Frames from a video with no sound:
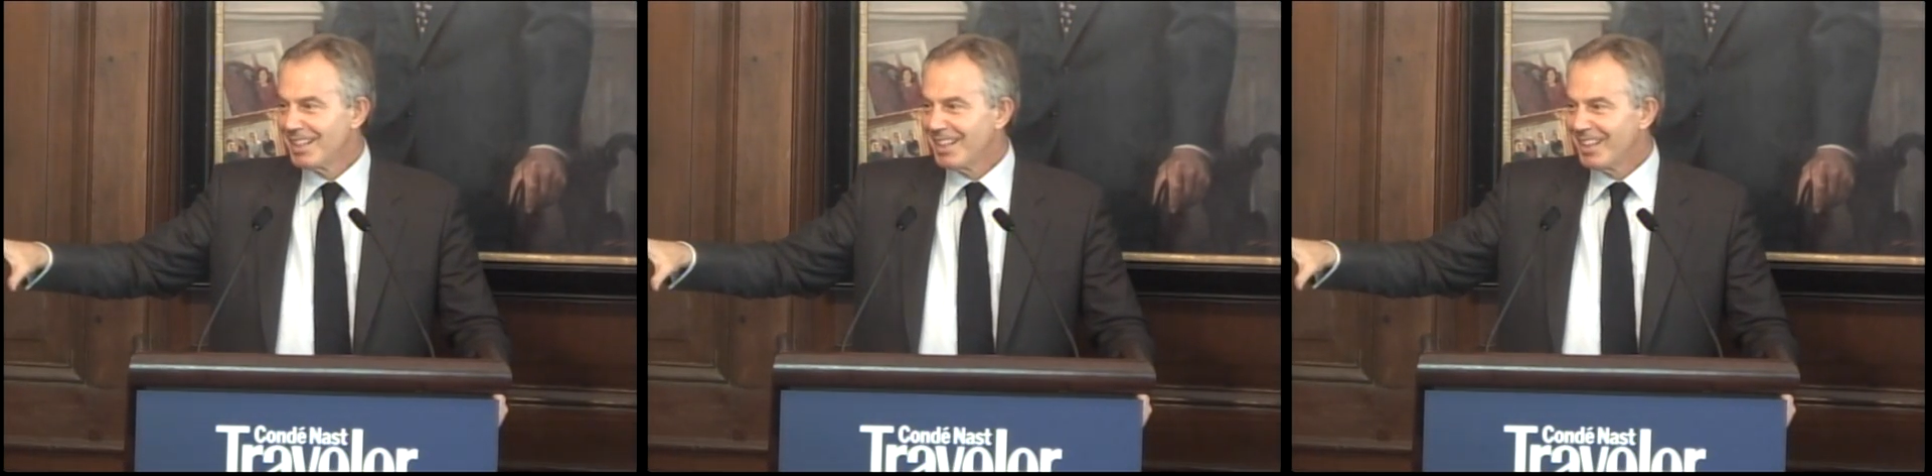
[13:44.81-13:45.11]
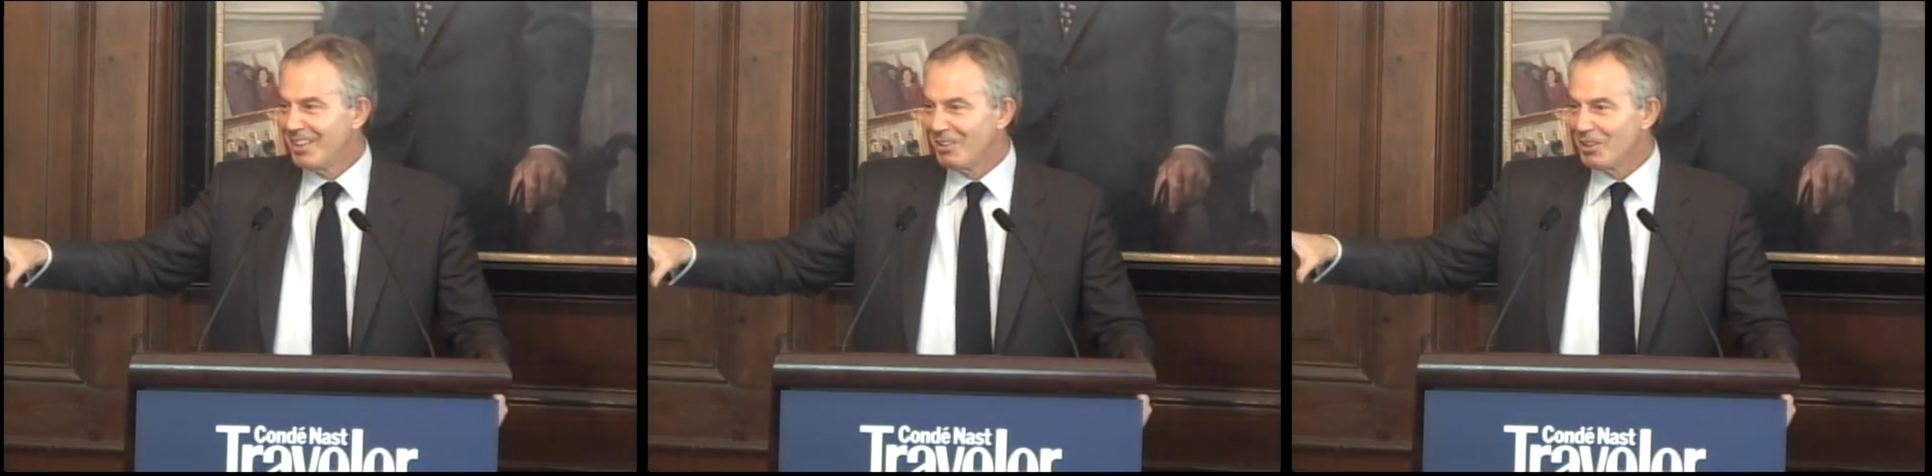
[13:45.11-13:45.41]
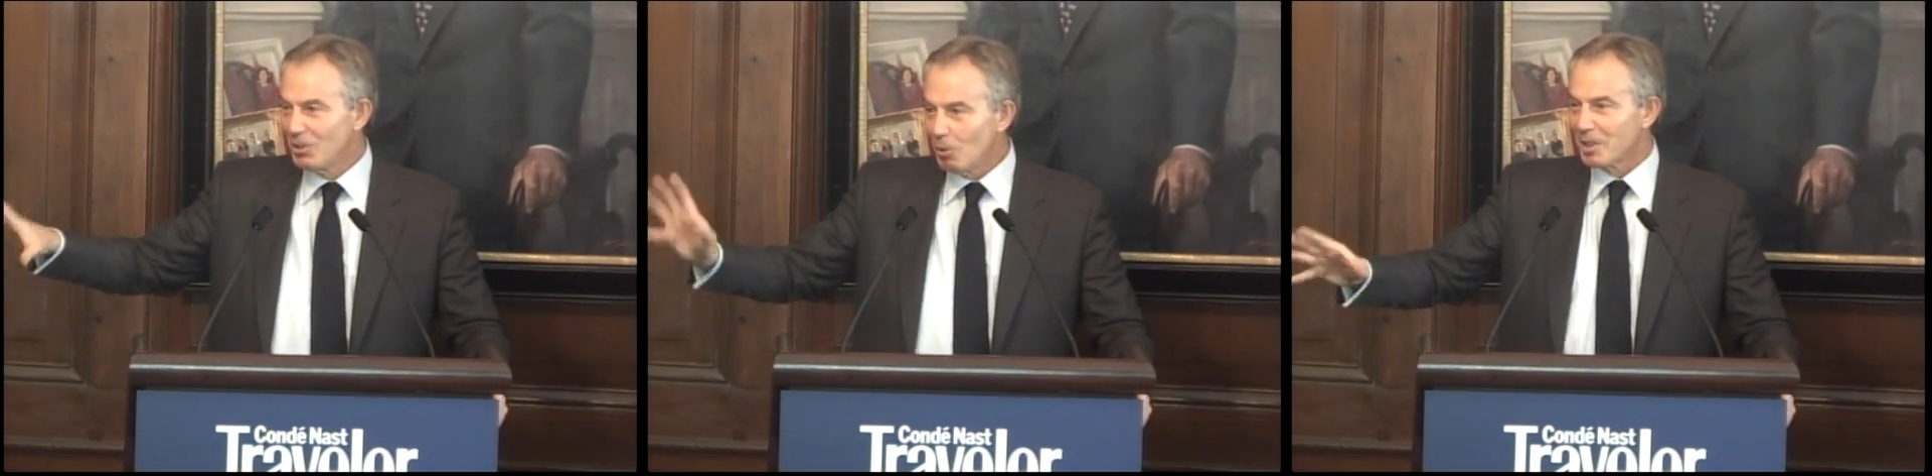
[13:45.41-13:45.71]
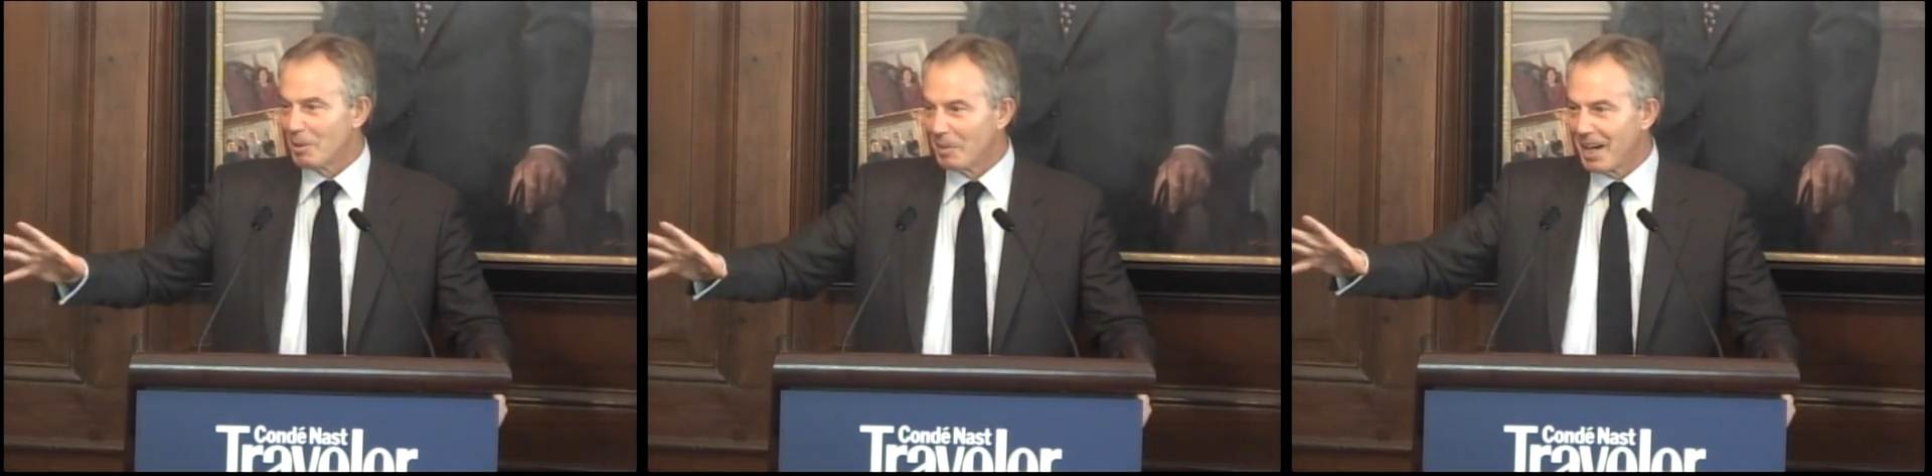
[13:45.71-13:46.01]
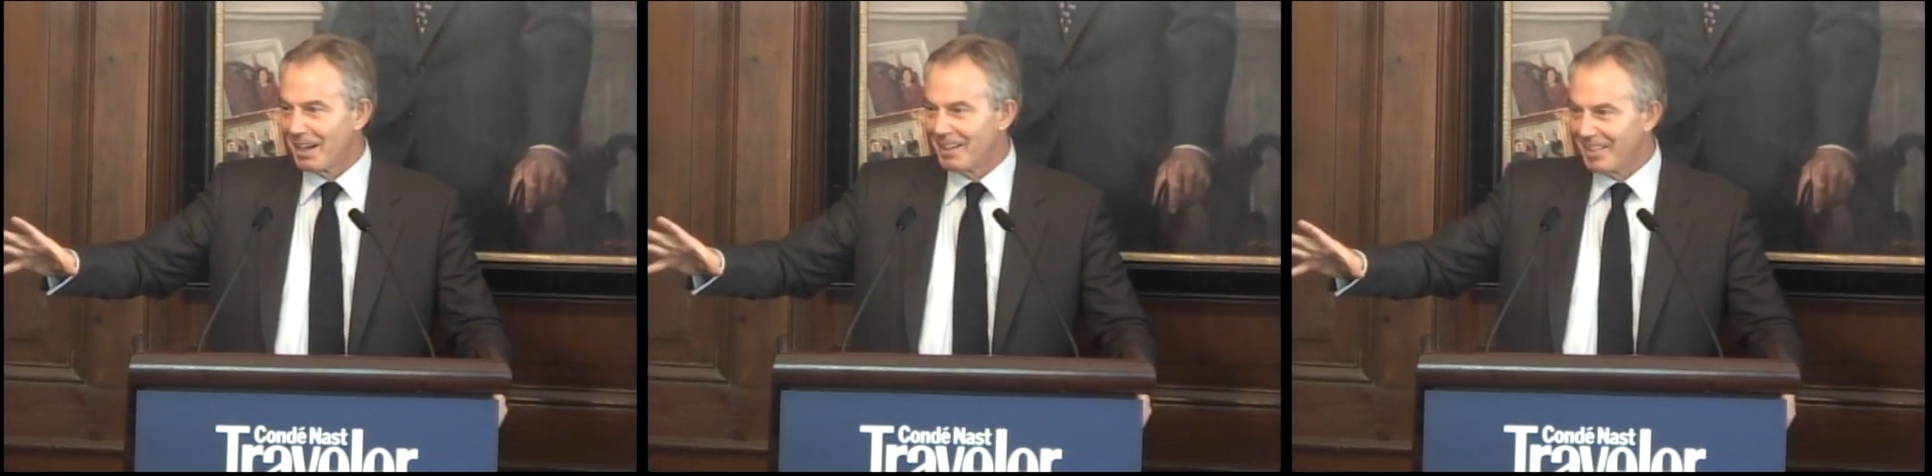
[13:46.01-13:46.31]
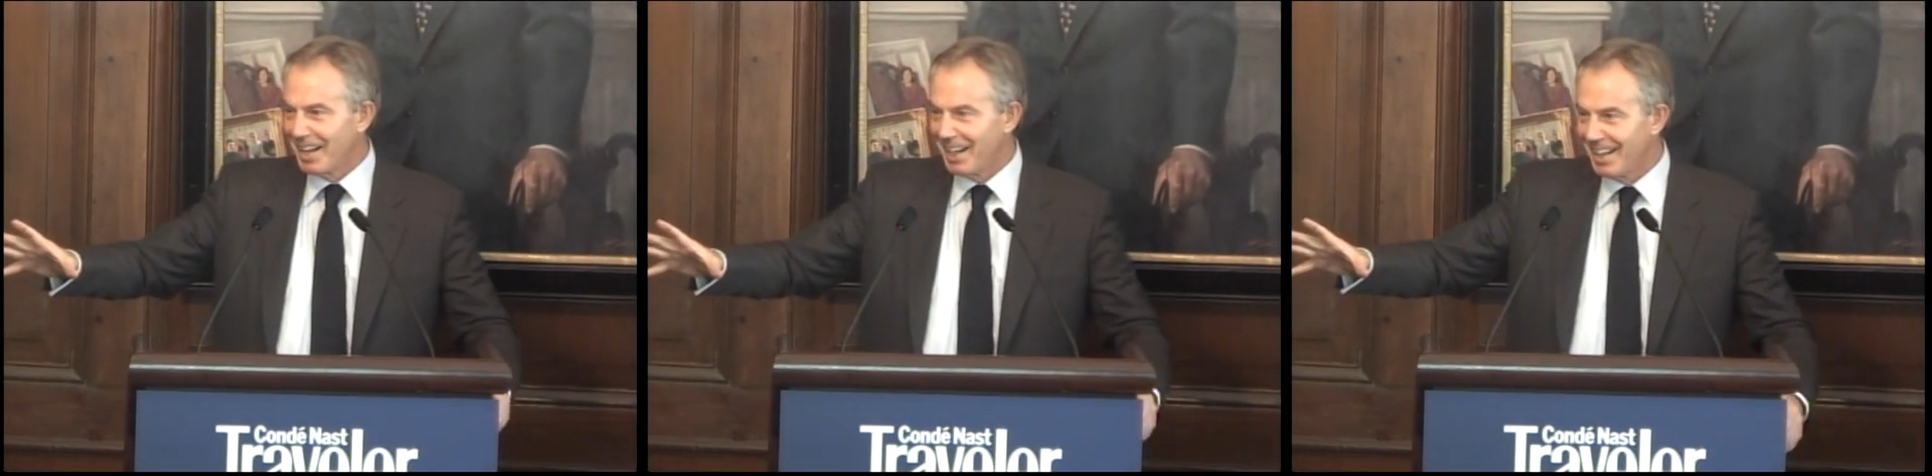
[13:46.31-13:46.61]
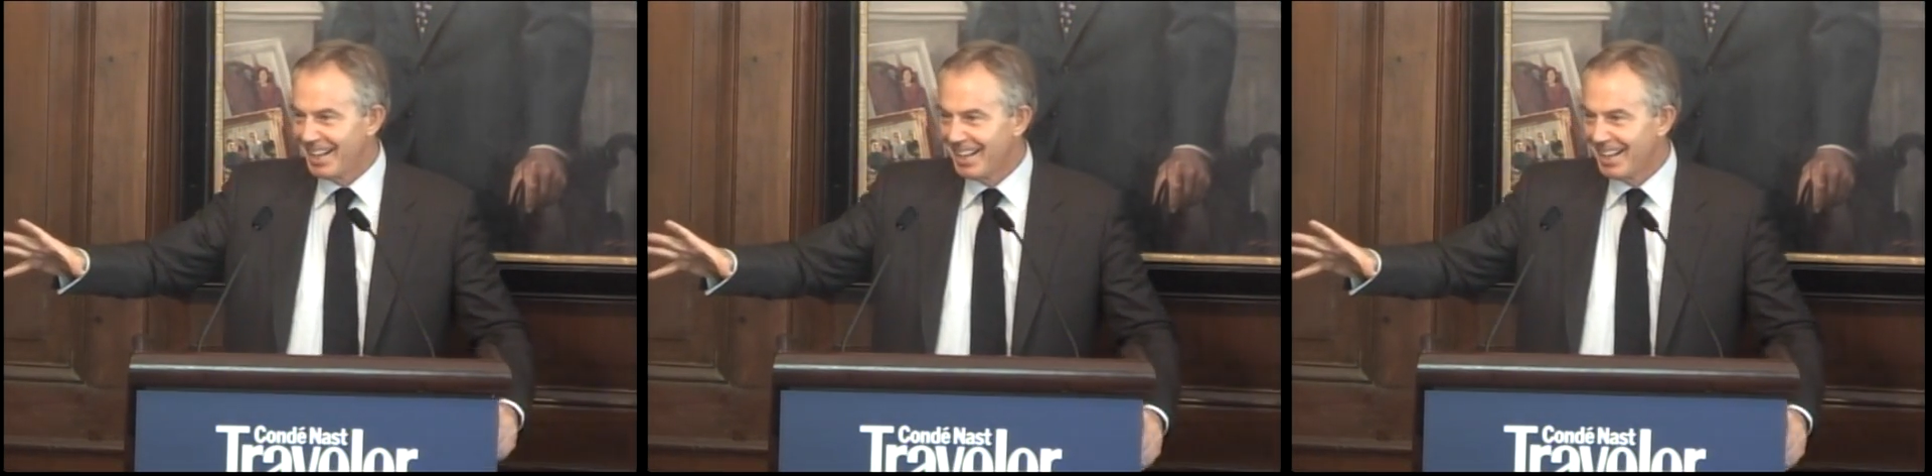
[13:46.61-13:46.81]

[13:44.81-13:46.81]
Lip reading: And you can talk to them. They're